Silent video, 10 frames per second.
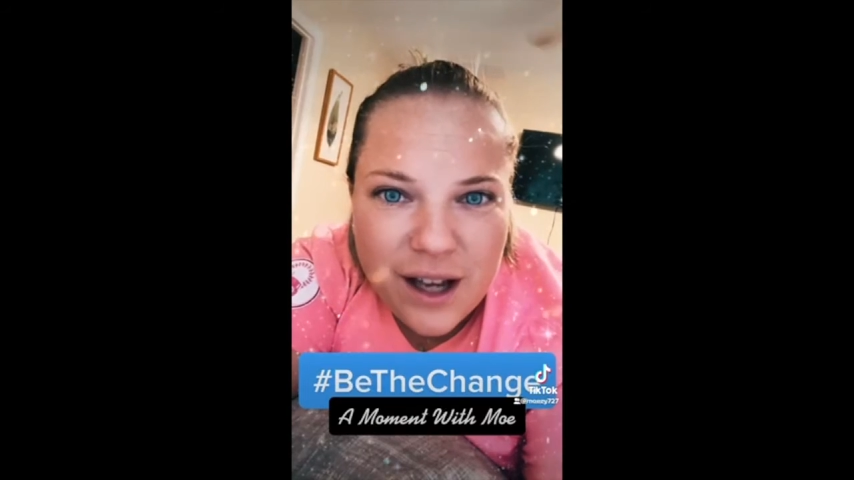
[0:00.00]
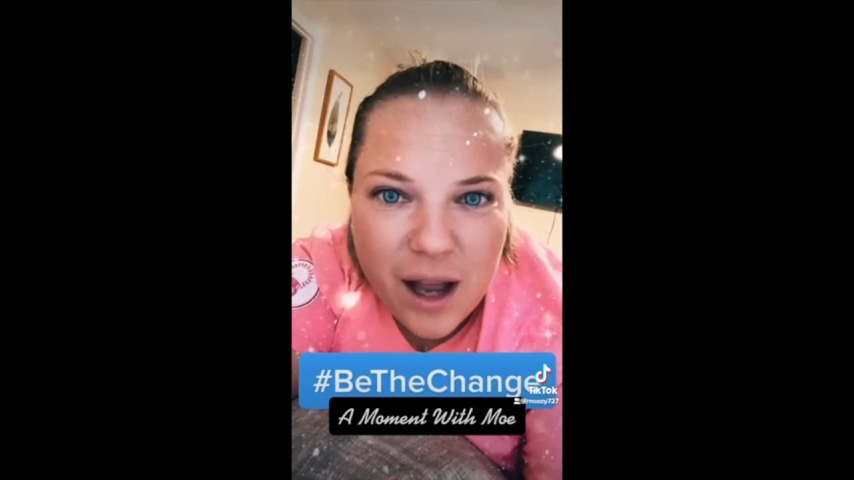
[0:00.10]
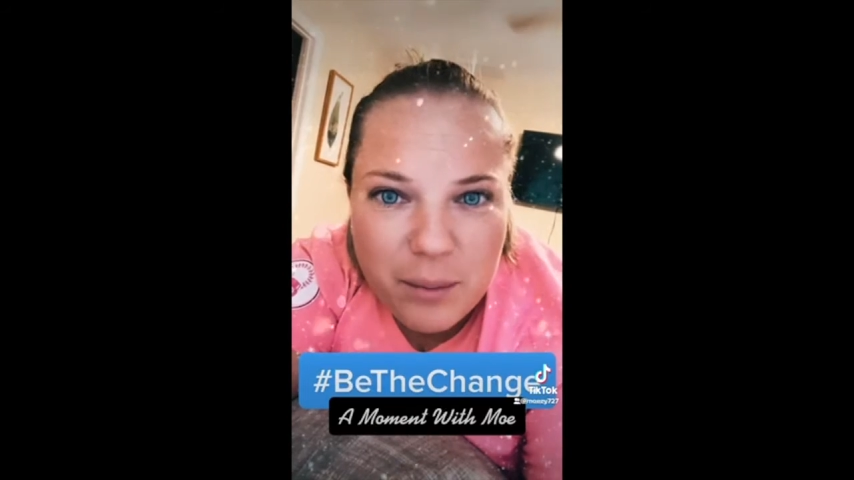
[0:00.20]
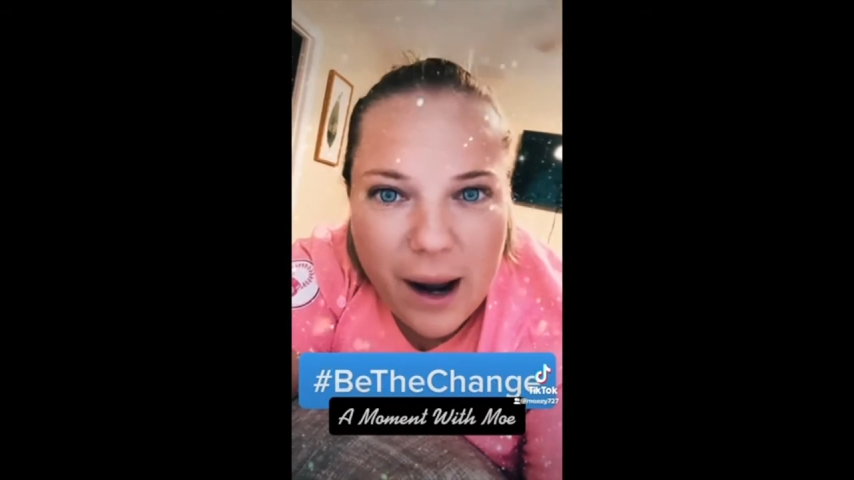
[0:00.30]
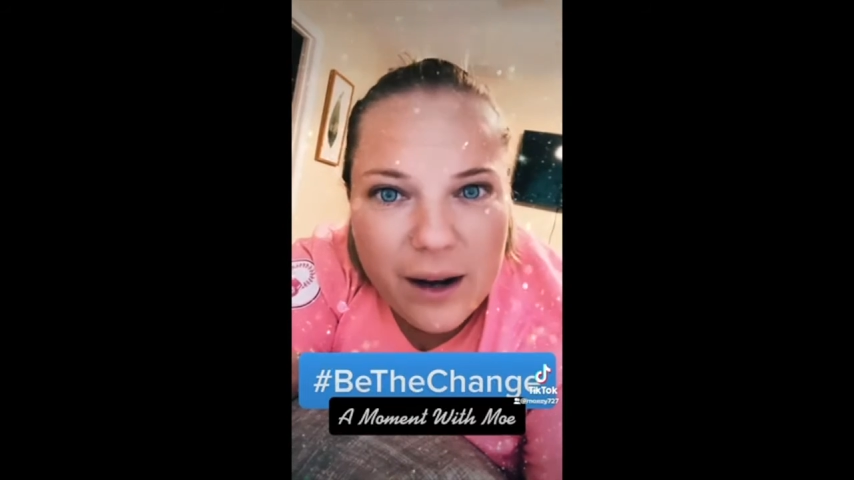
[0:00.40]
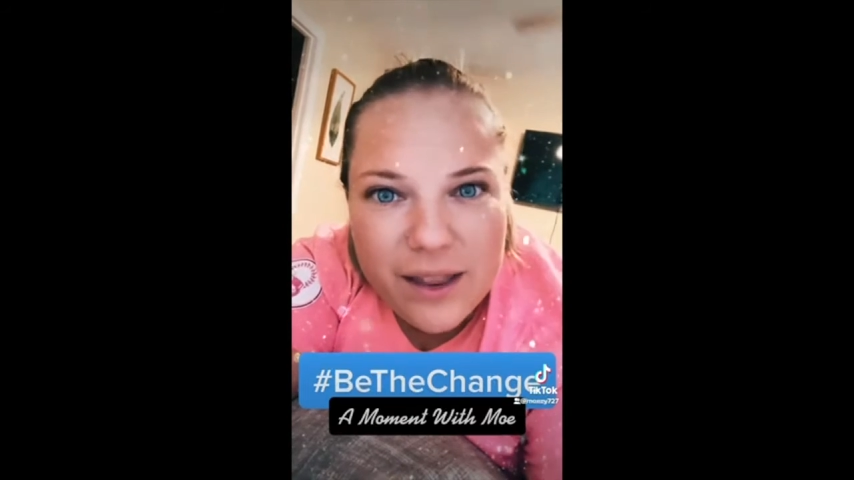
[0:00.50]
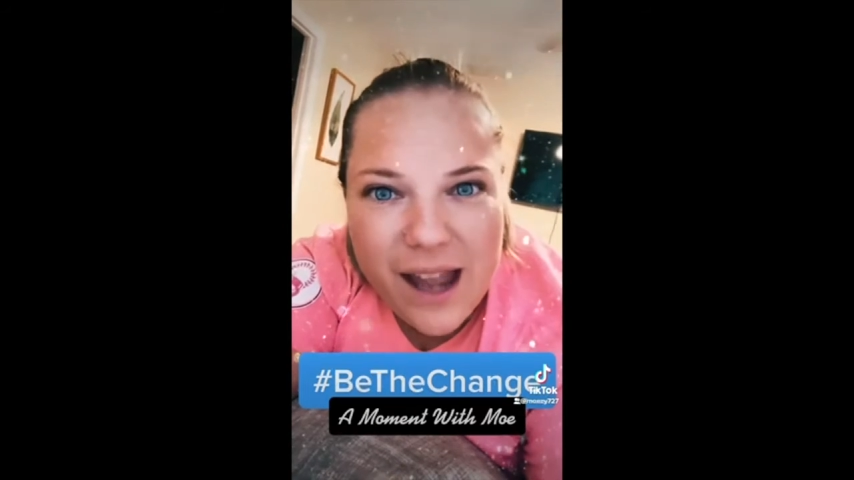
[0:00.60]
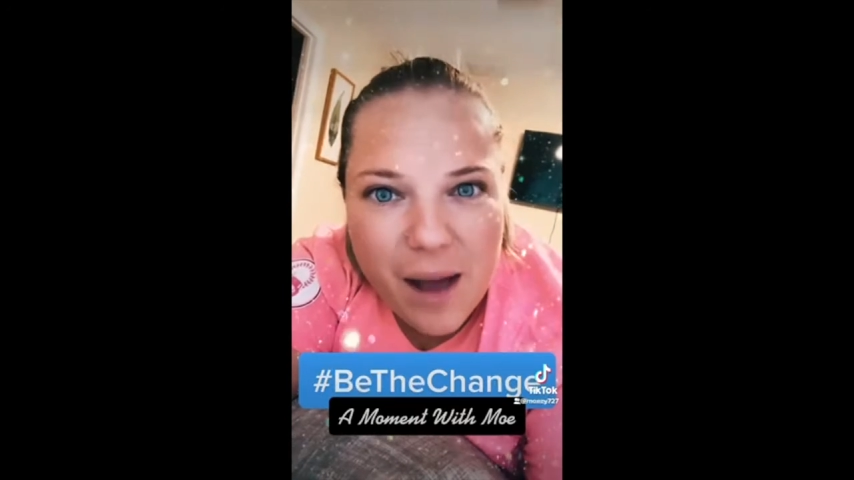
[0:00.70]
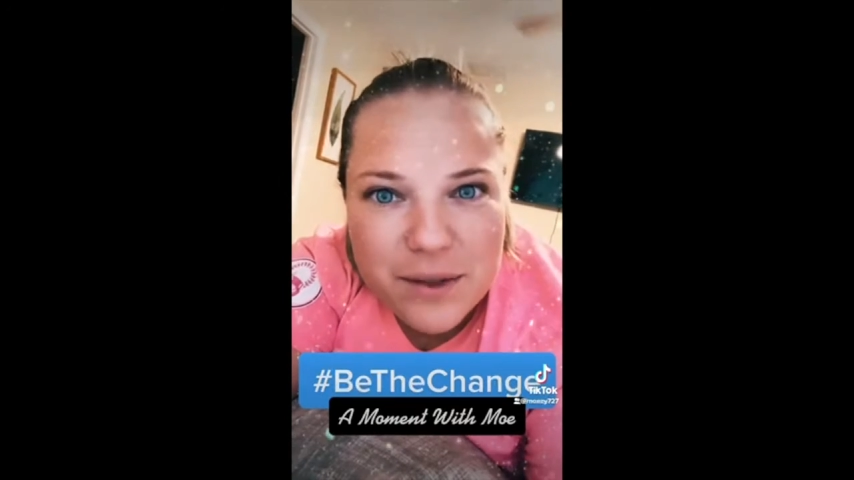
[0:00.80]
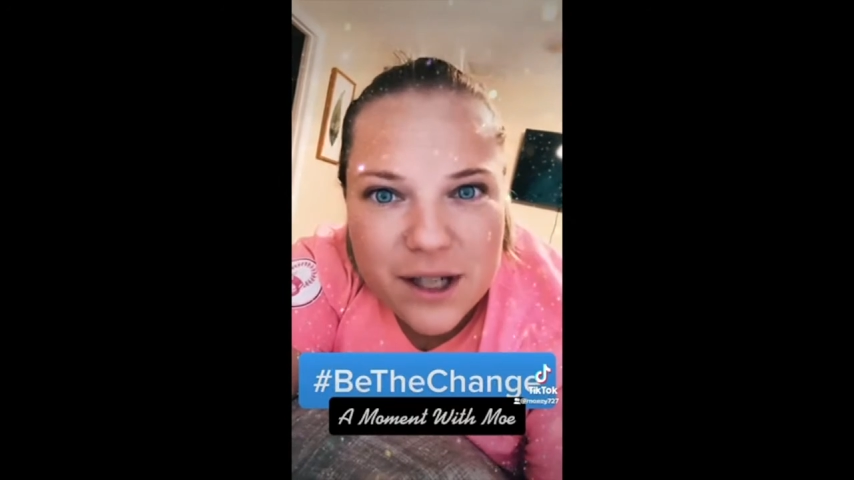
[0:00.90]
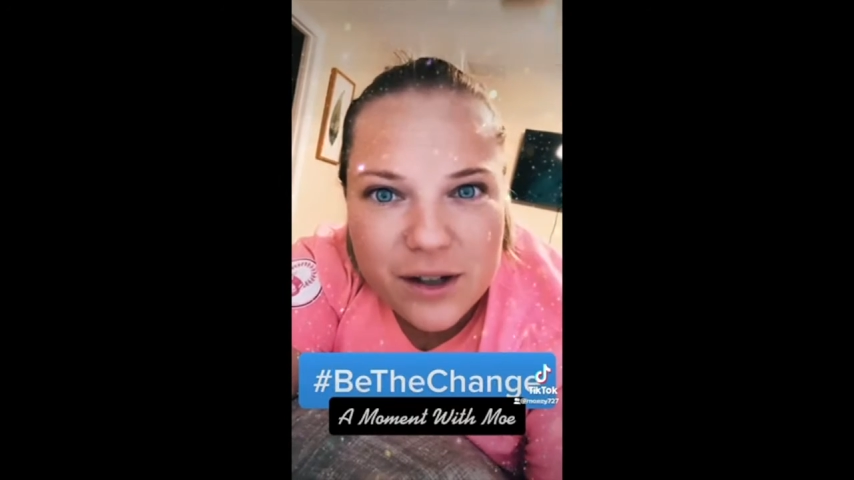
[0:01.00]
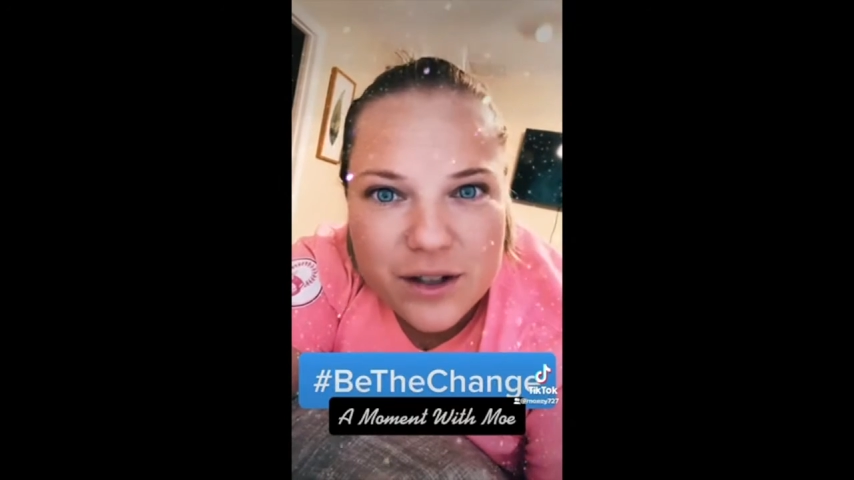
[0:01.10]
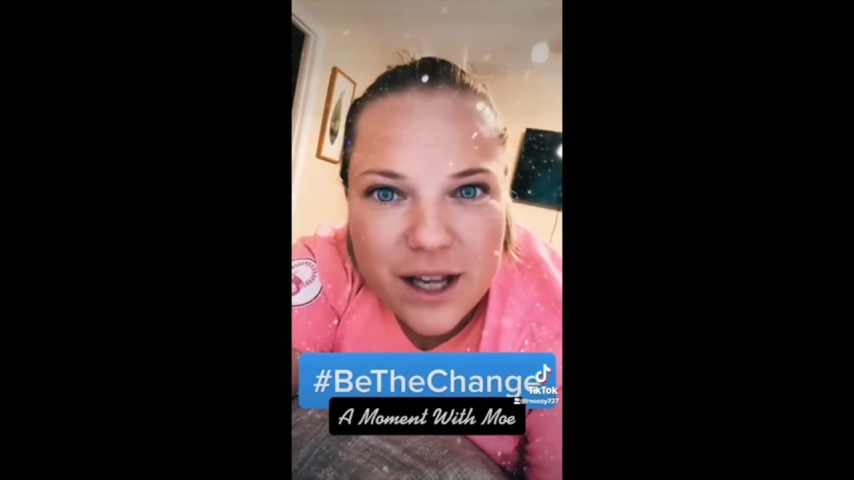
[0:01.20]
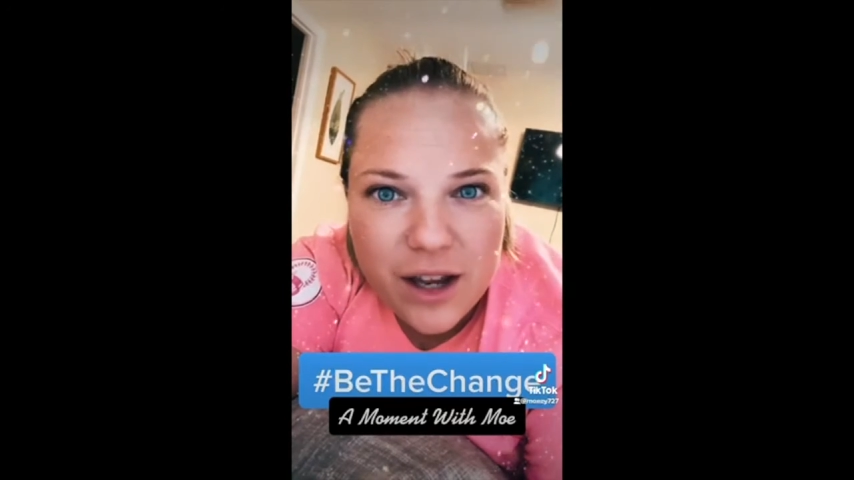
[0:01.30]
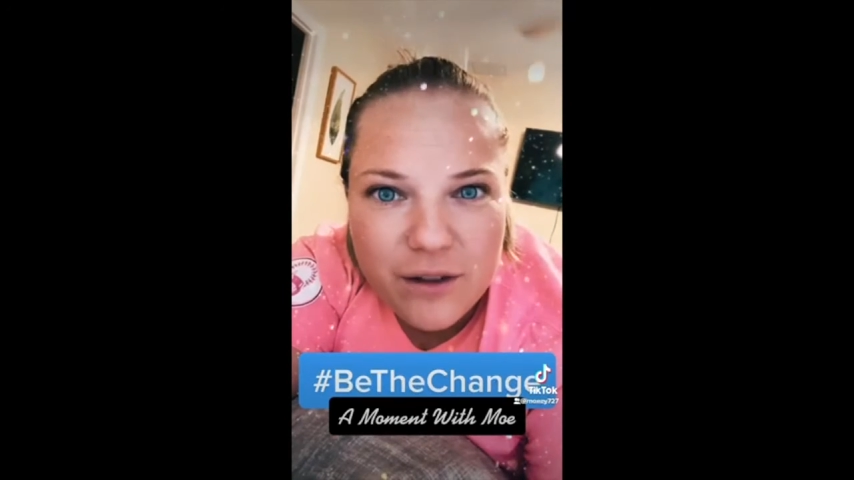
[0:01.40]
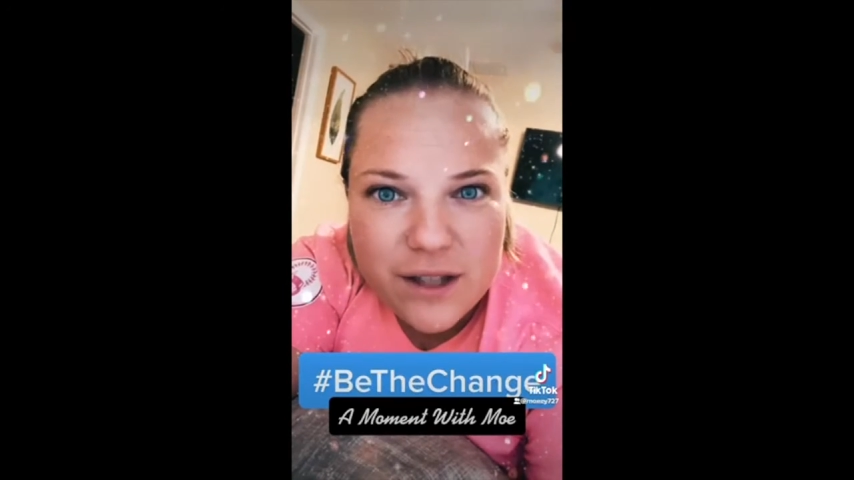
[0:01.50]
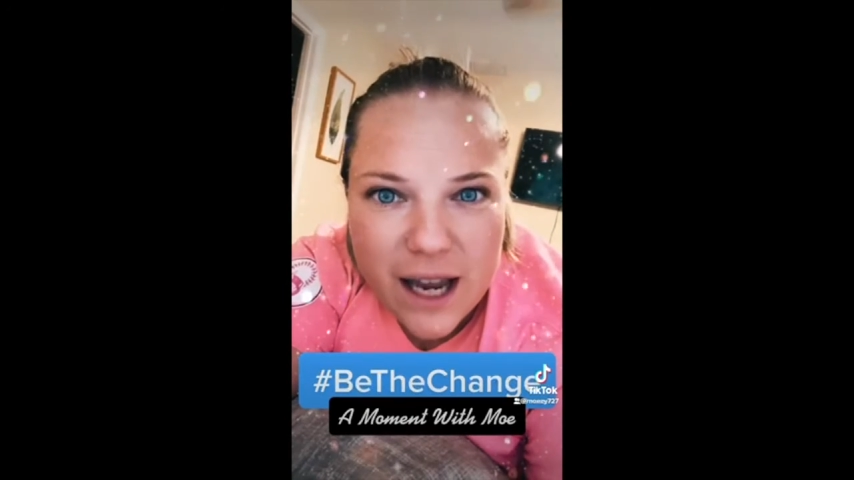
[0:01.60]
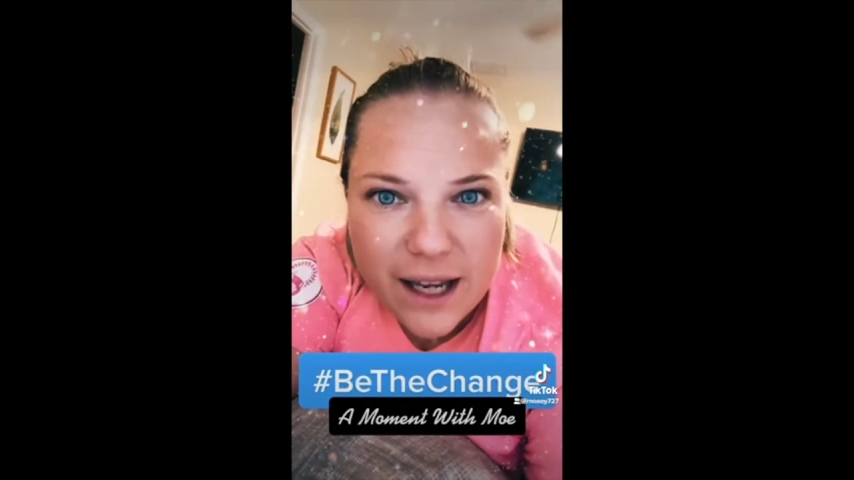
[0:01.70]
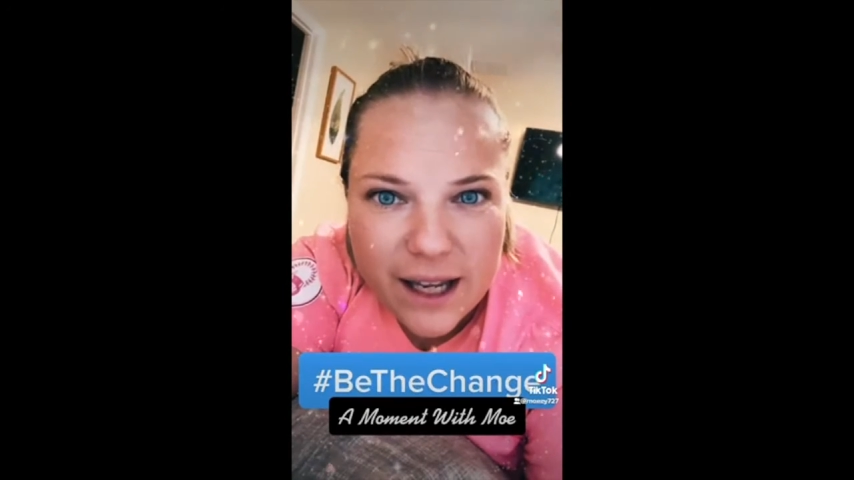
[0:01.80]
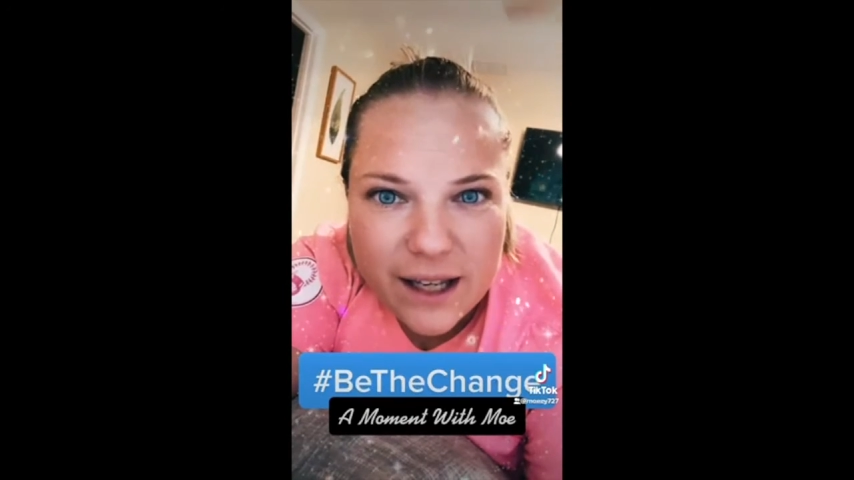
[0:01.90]
I'm proud of the obstacles that you've
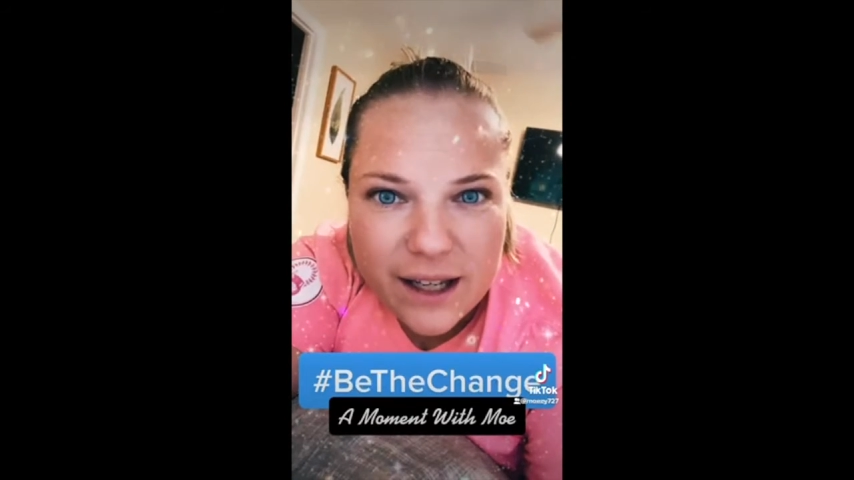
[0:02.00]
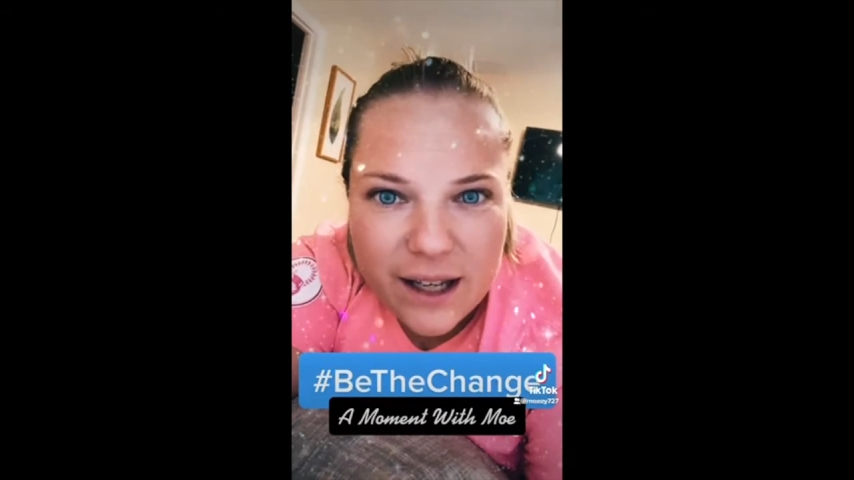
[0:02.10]
taken